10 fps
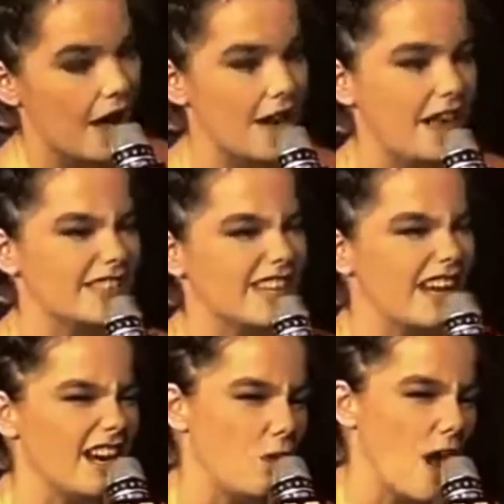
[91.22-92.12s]
And I did
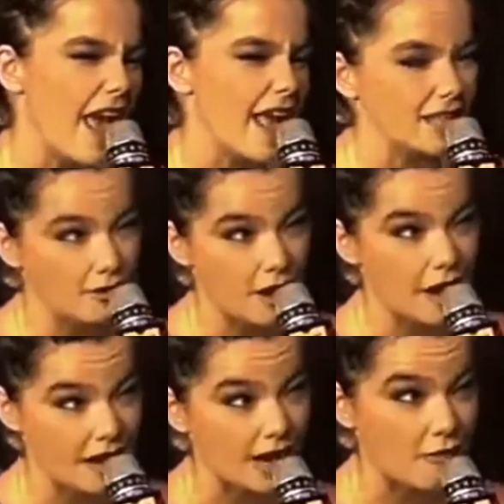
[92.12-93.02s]
it in a way as
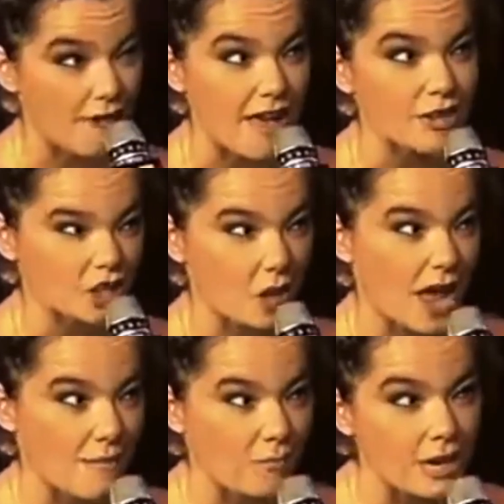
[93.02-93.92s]
a favor to
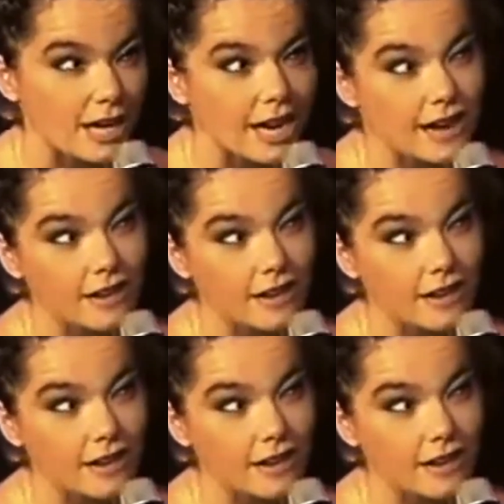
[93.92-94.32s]
him, really.